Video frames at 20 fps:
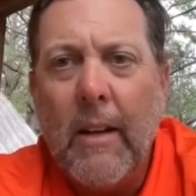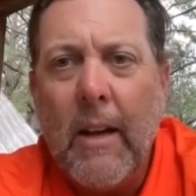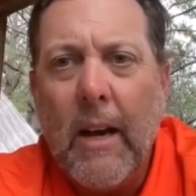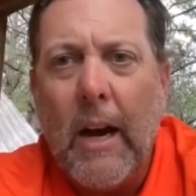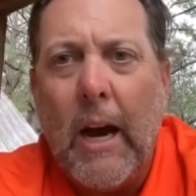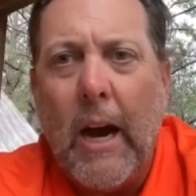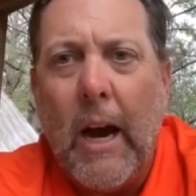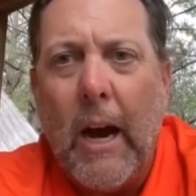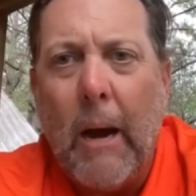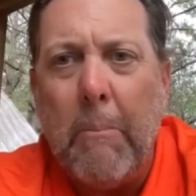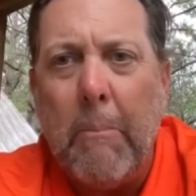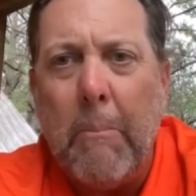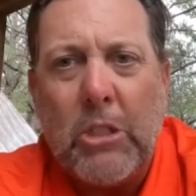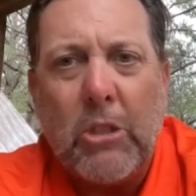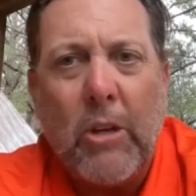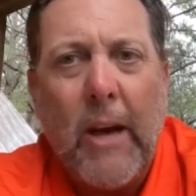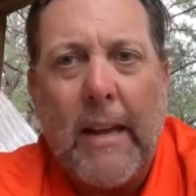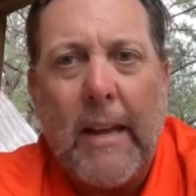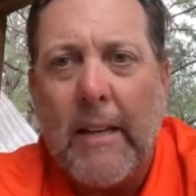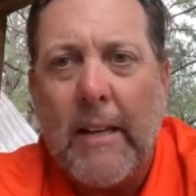
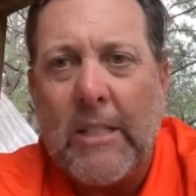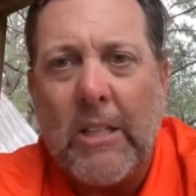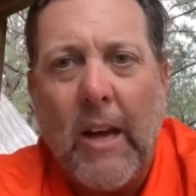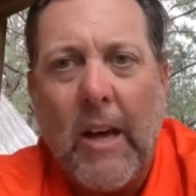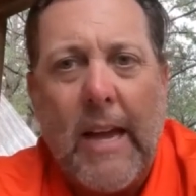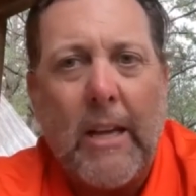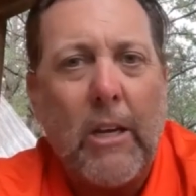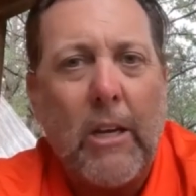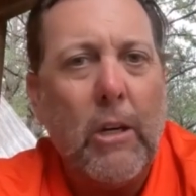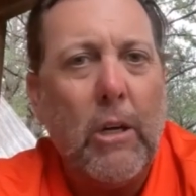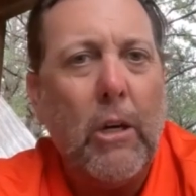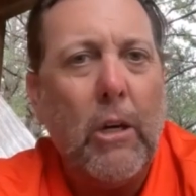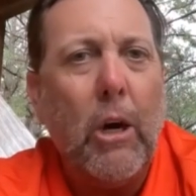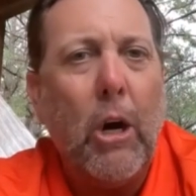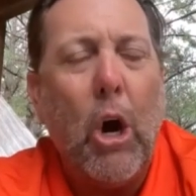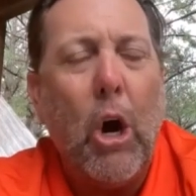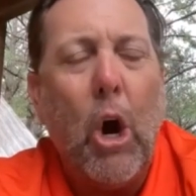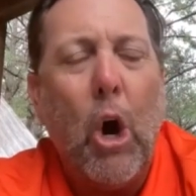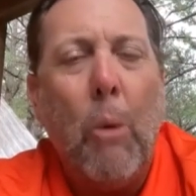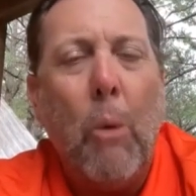It's like
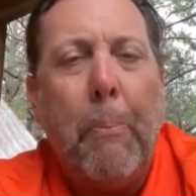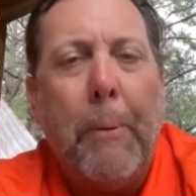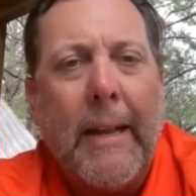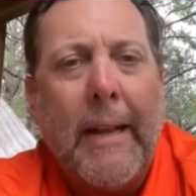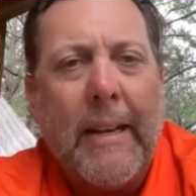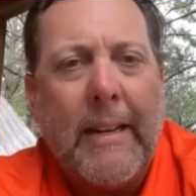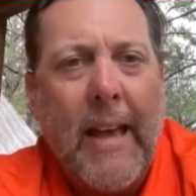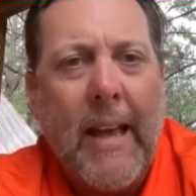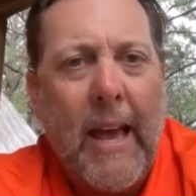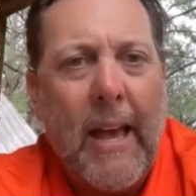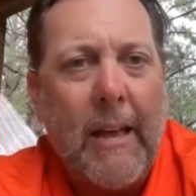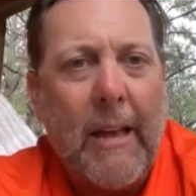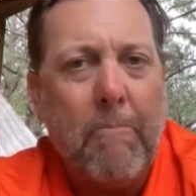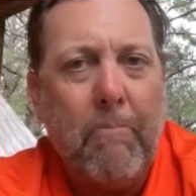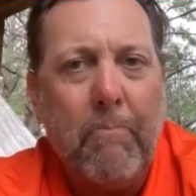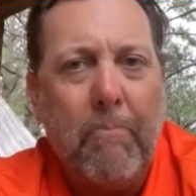opening day.